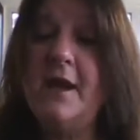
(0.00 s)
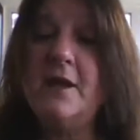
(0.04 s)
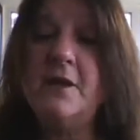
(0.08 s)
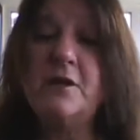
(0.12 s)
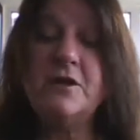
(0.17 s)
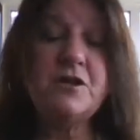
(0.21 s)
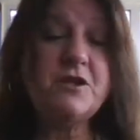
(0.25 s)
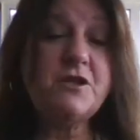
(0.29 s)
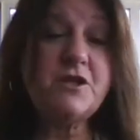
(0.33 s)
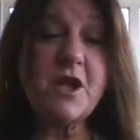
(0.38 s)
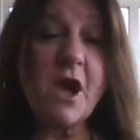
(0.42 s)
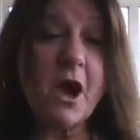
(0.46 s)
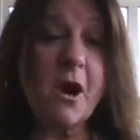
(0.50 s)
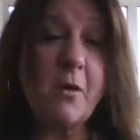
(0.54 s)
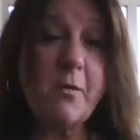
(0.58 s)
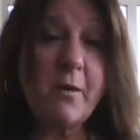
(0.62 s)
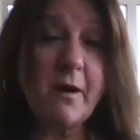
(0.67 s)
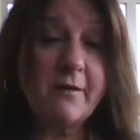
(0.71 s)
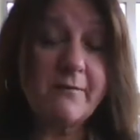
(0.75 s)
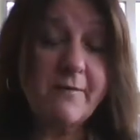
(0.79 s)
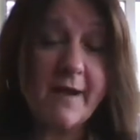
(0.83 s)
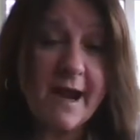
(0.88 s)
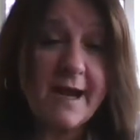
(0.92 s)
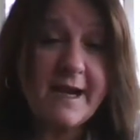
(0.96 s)
So
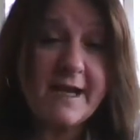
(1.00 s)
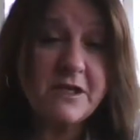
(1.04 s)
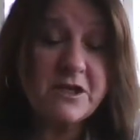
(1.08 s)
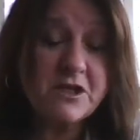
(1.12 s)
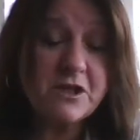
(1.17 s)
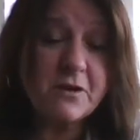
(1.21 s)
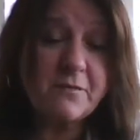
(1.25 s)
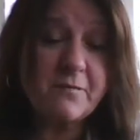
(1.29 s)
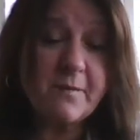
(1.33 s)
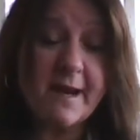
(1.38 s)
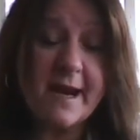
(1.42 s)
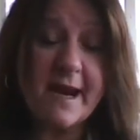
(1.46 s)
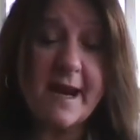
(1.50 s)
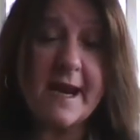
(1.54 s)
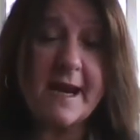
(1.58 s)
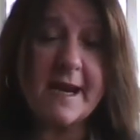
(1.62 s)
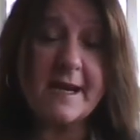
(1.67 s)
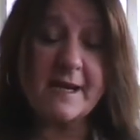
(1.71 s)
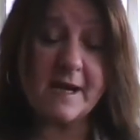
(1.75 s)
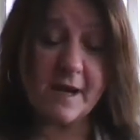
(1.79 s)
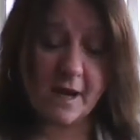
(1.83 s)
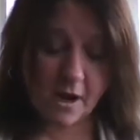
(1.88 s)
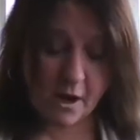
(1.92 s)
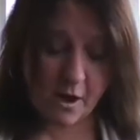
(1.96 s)
we're ready to
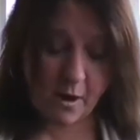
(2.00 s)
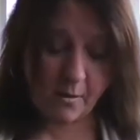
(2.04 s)
read